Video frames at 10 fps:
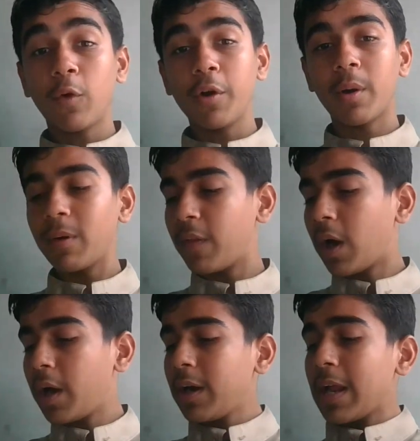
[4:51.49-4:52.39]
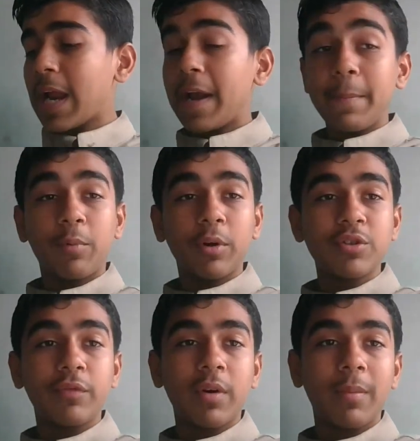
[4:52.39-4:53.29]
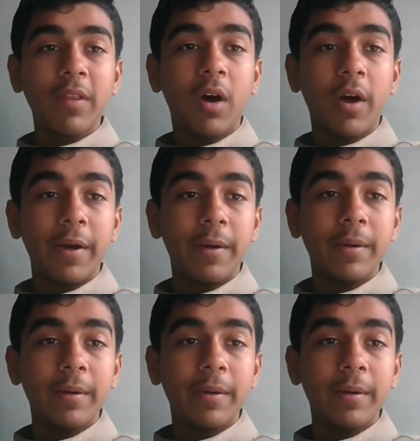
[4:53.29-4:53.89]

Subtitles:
on Ramadan and importance of Ramadan.